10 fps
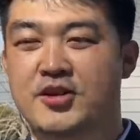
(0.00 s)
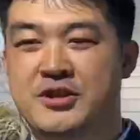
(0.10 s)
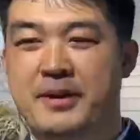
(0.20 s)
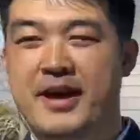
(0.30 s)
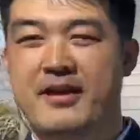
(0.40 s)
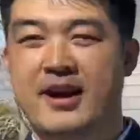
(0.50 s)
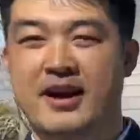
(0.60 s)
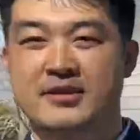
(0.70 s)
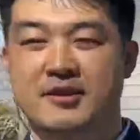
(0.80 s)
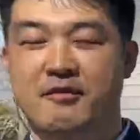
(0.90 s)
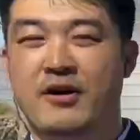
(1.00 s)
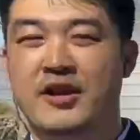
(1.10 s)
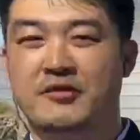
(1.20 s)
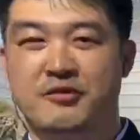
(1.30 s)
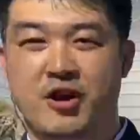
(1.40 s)
Japan has a
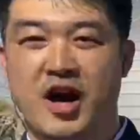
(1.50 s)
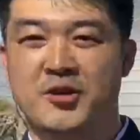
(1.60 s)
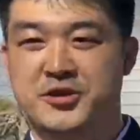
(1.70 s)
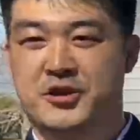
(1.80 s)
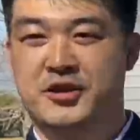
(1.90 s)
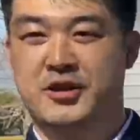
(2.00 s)
wonderful culture.